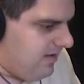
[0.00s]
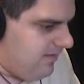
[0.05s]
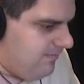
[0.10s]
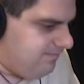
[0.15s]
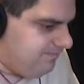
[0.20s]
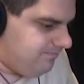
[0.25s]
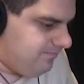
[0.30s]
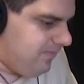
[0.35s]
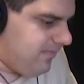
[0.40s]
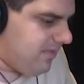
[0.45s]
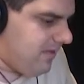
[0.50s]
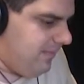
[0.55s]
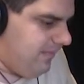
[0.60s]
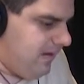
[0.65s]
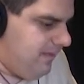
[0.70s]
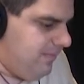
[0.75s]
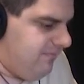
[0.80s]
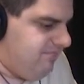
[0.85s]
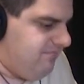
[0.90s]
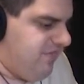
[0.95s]
Um, it's
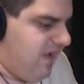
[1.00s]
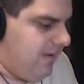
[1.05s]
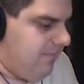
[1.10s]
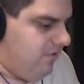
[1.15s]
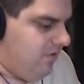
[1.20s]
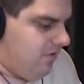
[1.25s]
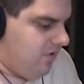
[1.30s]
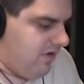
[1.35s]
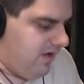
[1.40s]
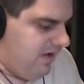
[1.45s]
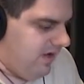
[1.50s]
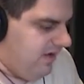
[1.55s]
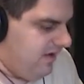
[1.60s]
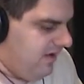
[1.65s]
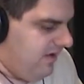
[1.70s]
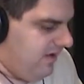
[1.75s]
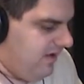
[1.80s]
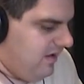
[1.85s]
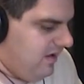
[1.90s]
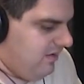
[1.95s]
coming up in February,
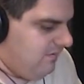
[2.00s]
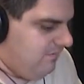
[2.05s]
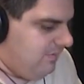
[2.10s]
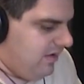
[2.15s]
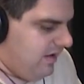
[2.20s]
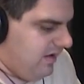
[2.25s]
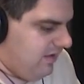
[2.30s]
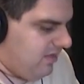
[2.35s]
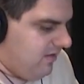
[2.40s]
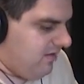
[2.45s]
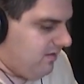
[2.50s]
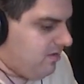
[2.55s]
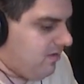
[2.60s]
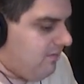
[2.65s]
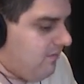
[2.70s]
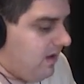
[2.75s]
but there's